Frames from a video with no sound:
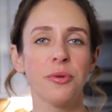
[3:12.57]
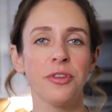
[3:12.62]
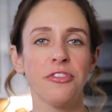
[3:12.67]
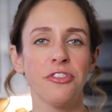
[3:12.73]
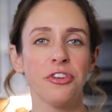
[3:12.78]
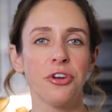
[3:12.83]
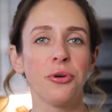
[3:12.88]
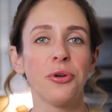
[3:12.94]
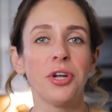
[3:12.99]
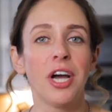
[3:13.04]
wants to
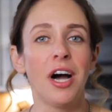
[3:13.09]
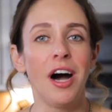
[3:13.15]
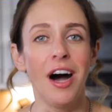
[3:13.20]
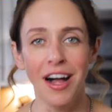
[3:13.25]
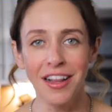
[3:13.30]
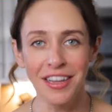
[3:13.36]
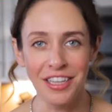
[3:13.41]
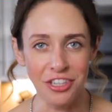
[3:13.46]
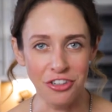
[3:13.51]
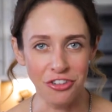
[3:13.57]
go to
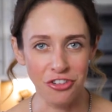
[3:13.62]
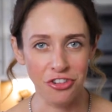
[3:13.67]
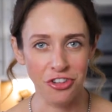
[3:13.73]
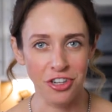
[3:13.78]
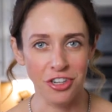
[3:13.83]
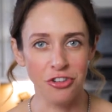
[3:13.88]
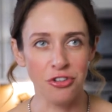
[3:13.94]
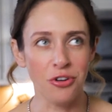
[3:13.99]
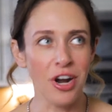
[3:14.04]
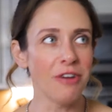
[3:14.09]

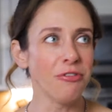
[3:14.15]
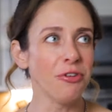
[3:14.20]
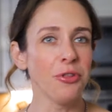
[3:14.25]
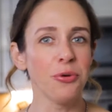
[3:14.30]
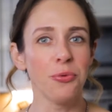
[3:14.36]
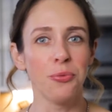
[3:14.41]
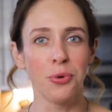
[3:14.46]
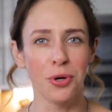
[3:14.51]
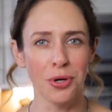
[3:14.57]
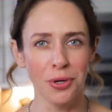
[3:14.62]
college, travel the
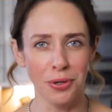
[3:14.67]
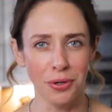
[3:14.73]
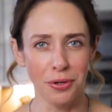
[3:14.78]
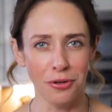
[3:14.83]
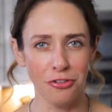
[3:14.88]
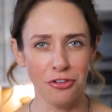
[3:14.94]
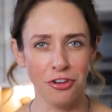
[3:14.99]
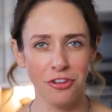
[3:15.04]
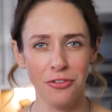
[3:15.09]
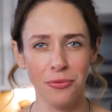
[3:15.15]
world.
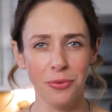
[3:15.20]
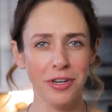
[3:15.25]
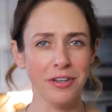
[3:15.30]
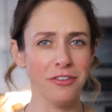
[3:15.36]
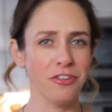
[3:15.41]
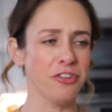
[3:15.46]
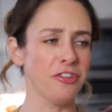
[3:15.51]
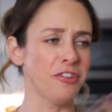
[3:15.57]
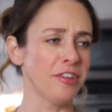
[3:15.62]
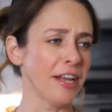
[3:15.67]
She doesn't want to
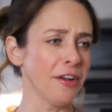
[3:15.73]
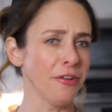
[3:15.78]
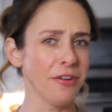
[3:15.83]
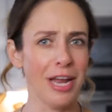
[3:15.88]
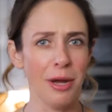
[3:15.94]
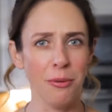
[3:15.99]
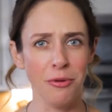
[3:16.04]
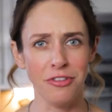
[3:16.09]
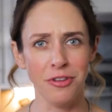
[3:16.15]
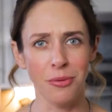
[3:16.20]
just settle
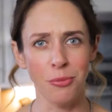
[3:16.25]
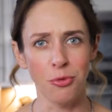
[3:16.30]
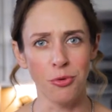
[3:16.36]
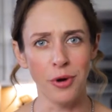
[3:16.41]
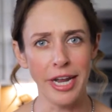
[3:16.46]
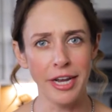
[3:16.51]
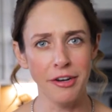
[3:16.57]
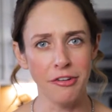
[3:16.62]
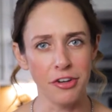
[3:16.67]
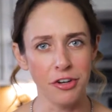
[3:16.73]
down with some
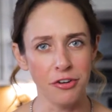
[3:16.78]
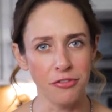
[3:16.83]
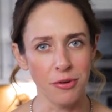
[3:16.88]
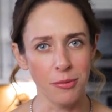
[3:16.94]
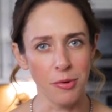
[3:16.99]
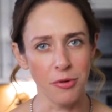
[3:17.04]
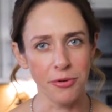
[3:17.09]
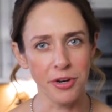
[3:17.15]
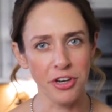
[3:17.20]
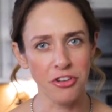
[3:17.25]
rando from
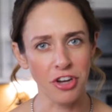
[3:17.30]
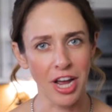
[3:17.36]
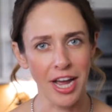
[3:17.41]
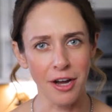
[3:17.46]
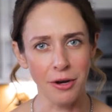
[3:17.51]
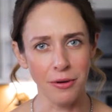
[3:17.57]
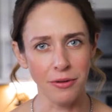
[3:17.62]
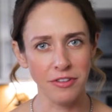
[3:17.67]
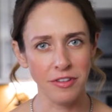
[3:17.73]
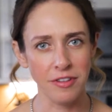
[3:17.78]
a rich
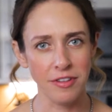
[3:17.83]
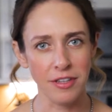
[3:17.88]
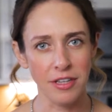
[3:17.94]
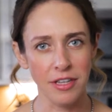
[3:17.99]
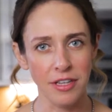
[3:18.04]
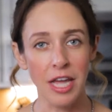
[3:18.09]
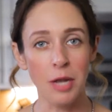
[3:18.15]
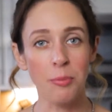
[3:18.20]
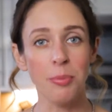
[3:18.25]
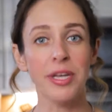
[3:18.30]
house.
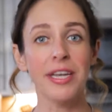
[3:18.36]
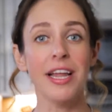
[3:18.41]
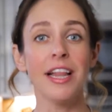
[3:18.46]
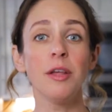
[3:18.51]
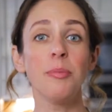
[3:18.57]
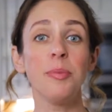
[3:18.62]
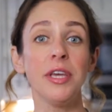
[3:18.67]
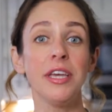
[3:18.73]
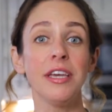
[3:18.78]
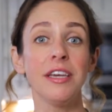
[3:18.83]
And
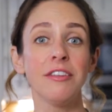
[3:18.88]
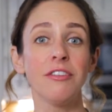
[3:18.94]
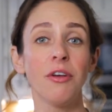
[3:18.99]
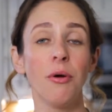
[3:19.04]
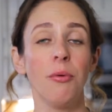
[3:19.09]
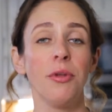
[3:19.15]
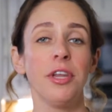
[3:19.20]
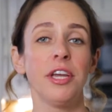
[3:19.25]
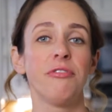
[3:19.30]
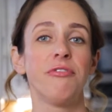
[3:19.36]
Penelope is
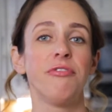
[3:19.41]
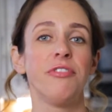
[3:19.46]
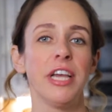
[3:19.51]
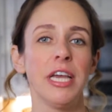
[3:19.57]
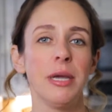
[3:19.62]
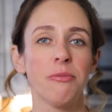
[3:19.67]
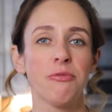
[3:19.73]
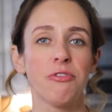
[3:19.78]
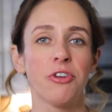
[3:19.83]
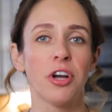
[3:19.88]
holding a
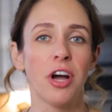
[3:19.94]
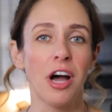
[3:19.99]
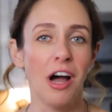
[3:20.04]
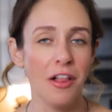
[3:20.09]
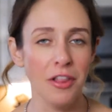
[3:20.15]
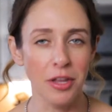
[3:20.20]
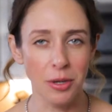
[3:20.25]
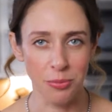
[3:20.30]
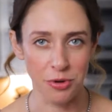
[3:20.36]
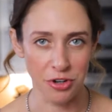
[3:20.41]
flame for
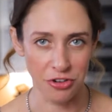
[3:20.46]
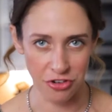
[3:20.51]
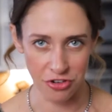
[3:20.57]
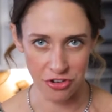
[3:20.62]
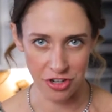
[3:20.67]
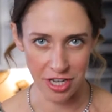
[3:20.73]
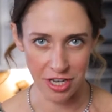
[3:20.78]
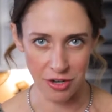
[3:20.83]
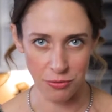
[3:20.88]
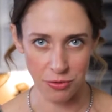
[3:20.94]
Colin
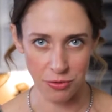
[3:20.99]
Bridgerton,